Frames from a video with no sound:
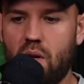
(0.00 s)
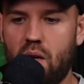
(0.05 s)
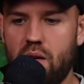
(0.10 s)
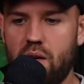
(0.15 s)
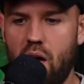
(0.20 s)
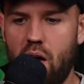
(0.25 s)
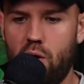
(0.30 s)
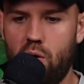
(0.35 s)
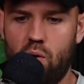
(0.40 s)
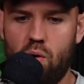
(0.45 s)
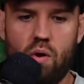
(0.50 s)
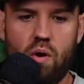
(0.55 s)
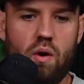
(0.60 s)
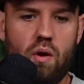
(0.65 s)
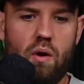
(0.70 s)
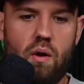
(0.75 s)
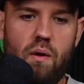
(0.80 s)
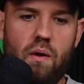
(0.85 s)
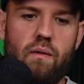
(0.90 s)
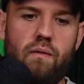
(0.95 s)
Now,
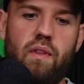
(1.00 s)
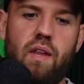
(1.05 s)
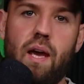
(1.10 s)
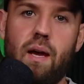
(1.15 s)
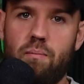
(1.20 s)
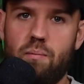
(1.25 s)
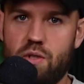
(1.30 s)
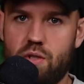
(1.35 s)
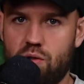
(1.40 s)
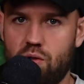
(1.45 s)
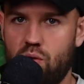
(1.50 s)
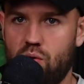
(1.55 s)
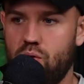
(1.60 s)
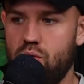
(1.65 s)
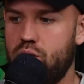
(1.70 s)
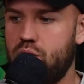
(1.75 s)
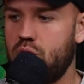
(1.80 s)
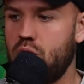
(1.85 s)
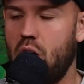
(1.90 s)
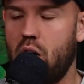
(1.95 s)
the
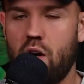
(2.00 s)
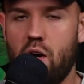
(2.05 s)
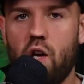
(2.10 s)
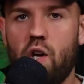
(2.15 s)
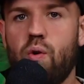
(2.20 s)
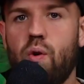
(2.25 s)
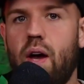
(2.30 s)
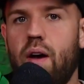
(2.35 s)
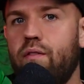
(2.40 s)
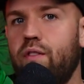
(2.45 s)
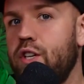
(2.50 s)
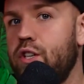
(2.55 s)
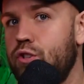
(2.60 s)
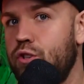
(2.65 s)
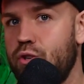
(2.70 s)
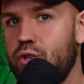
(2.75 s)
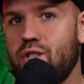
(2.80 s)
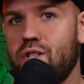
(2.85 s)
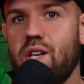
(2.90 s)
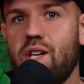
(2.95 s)
episodes are out every
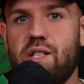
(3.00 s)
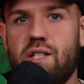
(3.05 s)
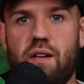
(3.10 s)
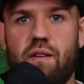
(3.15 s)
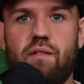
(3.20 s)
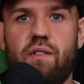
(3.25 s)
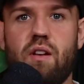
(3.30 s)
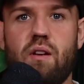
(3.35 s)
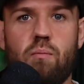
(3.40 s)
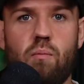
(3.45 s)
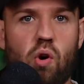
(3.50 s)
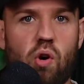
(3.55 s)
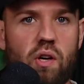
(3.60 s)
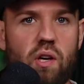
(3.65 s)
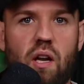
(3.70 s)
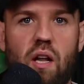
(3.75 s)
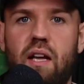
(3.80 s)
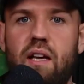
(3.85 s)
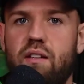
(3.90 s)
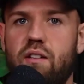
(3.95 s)
Tuesday at seven in the
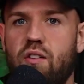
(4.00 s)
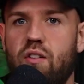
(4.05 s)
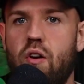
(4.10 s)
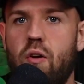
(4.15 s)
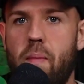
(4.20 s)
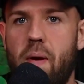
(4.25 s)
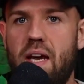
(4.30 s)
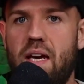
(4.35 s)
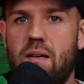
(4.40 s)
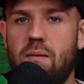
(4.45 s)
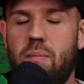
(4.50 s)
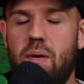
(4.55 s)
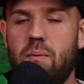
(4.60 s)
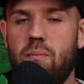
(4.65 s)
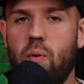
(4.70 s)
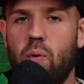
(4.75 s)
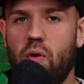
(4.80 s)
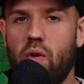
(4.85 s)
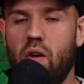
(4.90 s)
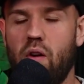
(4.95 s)
morning. I like to remind
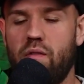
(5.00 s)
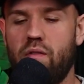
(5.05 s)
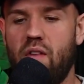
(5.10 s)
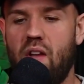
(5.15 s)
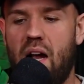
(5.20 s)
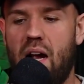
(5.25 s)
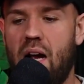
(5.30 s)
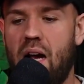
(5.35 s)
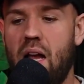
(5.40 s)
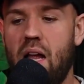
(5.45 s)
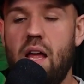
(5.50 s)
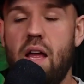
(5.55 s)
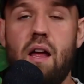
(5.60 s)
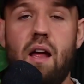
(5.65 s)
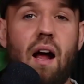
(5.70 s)
people of that.